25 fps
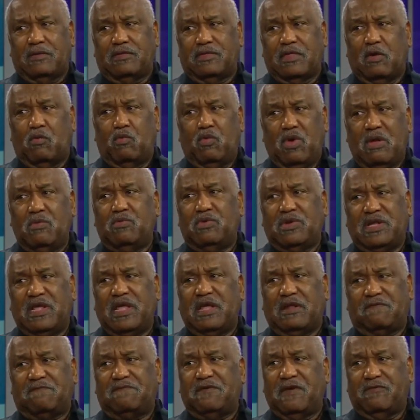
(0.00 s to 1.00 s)
that we would
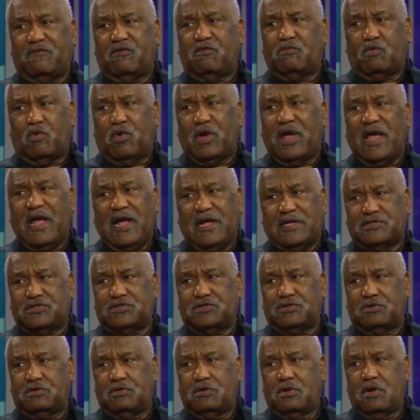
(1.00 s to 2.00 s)
get a favorable
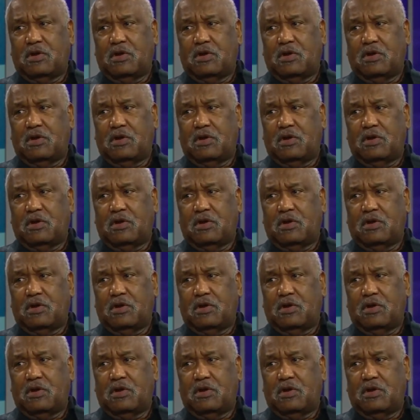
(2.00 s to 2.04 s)
answer